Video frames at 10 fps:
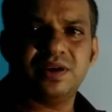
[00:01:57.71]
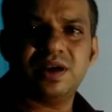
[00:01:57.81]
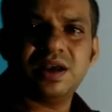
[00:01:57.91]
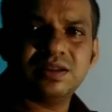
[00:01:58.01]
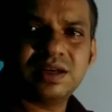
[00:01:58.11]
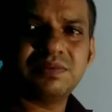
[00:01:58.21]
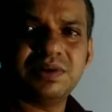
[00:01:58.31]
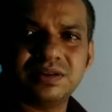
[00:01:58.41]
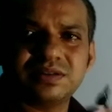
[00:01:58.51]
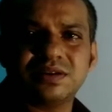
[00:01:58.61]
and that we'll
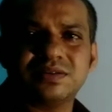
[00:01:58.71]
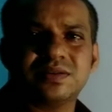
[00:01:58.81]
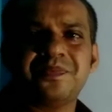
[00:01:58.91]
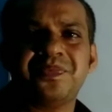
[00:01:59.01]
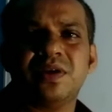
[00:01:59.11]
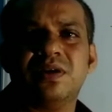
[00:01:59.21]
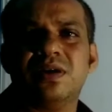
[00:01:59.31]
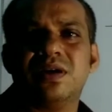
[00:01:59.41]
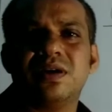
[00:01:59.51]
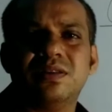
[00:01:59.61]
discuss
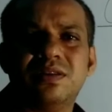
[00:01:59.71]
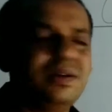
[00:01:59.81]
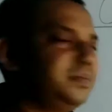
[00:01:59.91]
in the